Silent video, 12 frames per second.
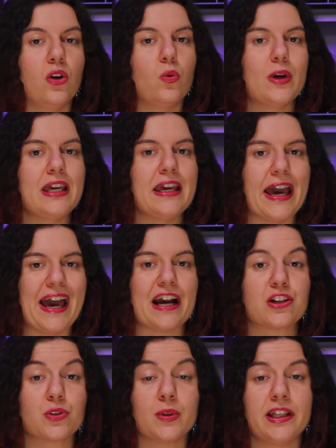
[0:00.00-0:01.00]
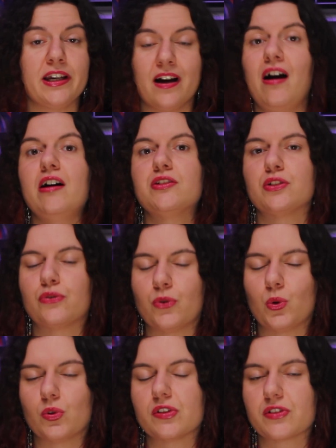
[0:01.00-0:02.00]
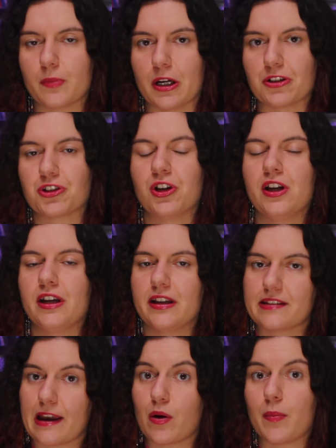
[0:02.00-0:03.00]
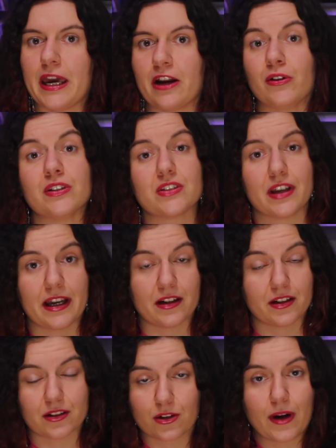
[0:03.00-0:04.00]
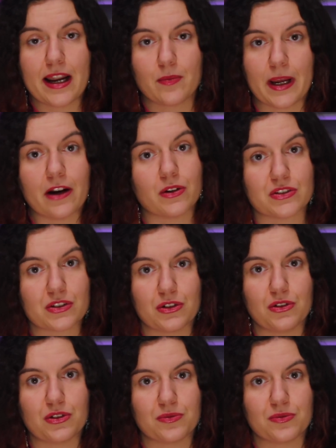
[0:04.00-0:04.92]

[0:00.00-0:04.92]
we actually can't afford as much as our parents and grandparents could.